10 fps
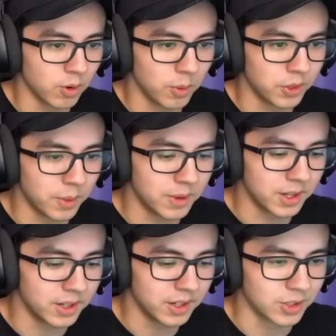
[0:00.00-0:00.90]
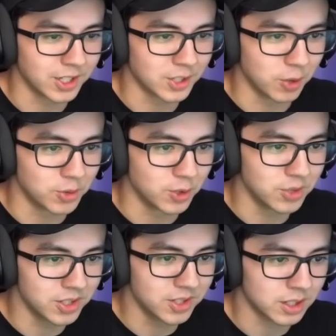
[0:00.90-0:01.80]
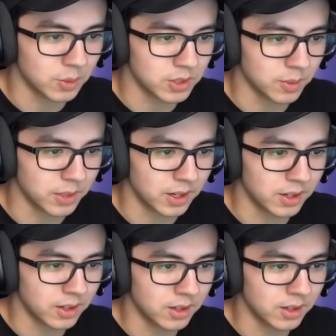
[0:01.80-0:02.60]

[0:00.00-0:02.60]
We're both at mid. Drink a slurp juice. Say what's up then.